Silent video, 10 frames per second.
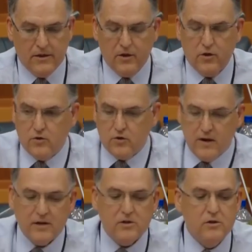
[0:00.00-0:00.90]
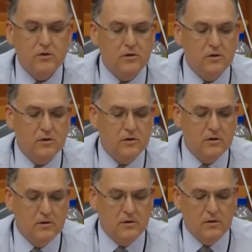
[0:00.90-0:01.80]
that you try to
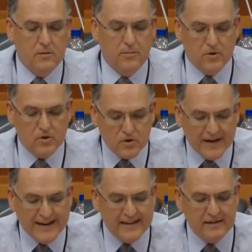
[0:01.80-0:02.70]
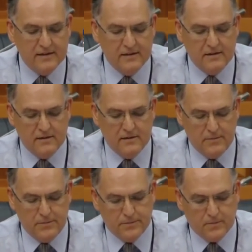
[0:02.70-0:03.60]
portray
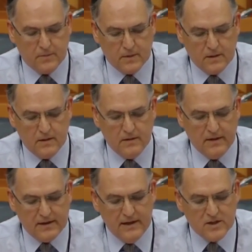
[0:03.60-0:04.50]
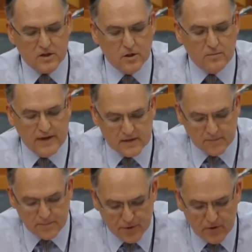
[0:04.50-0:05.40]
that Eskom has
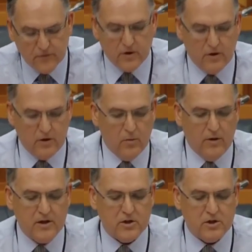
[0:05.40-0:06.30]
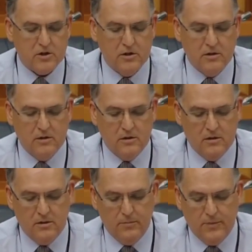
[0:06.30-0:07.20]
improved on your watch,
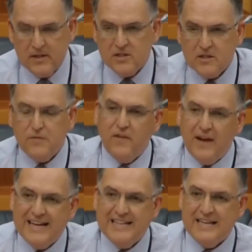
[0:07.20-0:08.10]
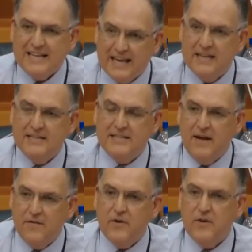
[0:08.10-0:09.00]
but it just flies against
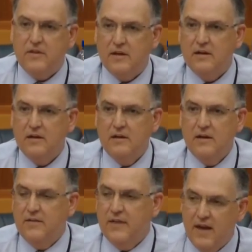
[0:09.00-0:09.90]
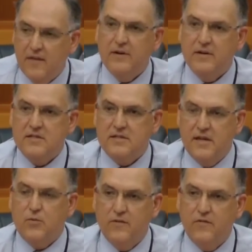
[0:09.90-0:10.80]
everything and the evidence
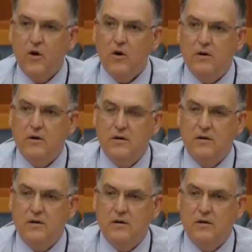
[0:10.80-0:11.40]
that we've heard.